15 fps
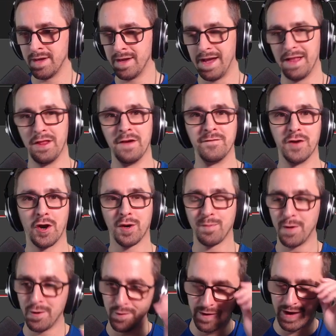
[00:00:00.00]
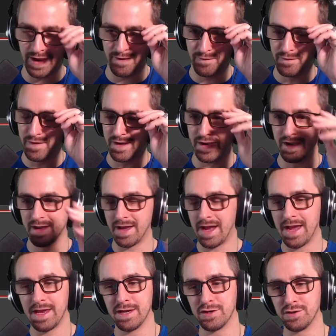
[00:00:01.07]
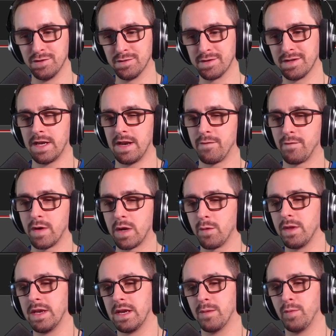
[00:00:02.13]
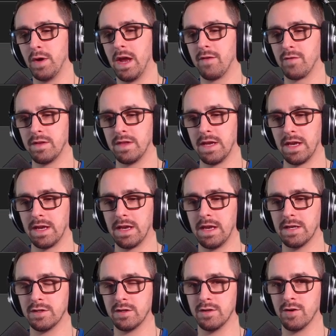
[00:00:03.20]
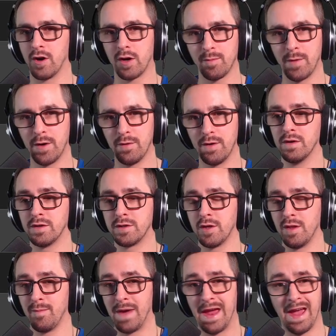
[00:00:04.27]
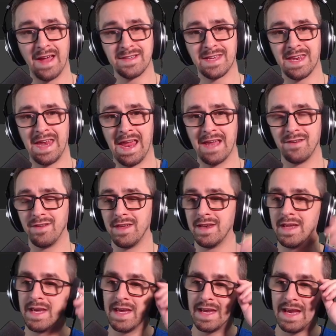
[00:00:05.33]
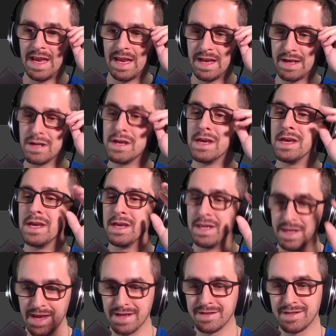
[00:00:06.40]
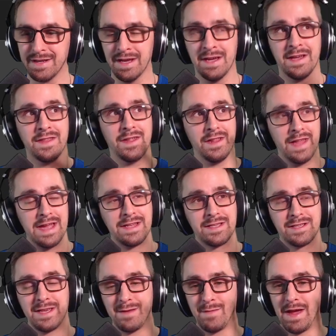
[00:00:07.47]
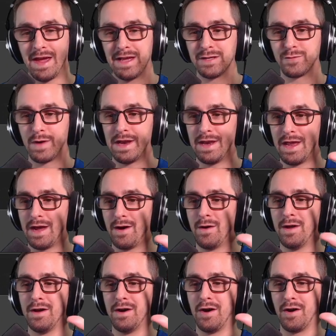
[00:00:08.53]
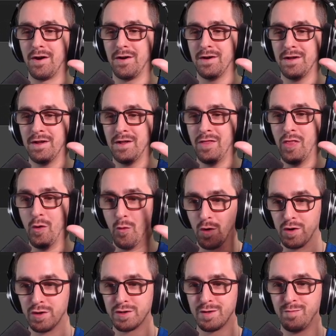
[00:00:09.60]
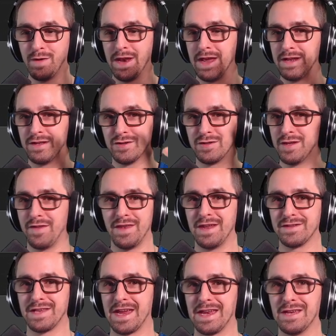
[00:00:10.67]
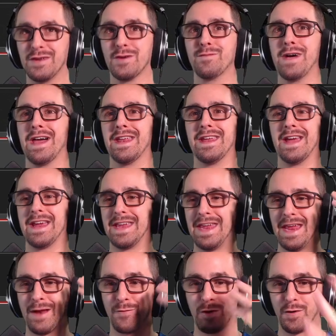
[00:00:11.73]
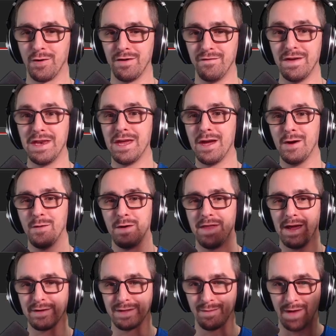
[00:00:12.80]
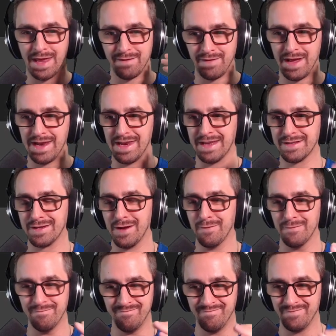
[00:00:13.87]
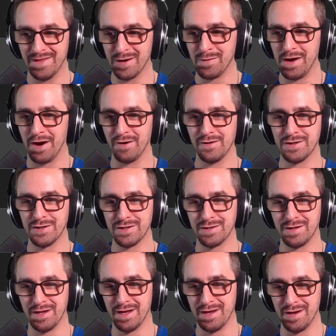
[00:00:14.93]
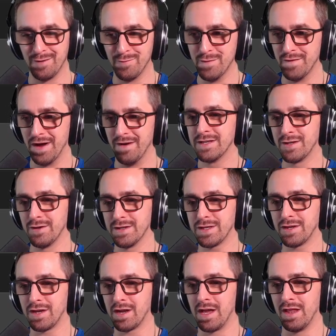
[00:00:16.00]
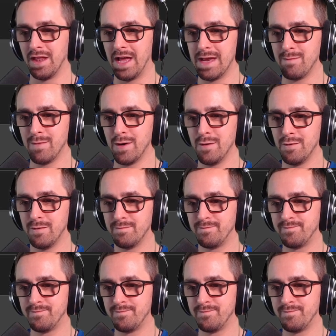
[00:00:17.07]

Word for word: I love dark mode. I have uh, eye issues and I frequently need to put everything into dark mode so that my eyes can handle it. And yes, the lights in my eyes right now are the worst, but I, there's nothing else I can do about it. I can't record a video without some kind of lighting. So here we are. Let's just, uh, you know, move on. So let's click on light mode.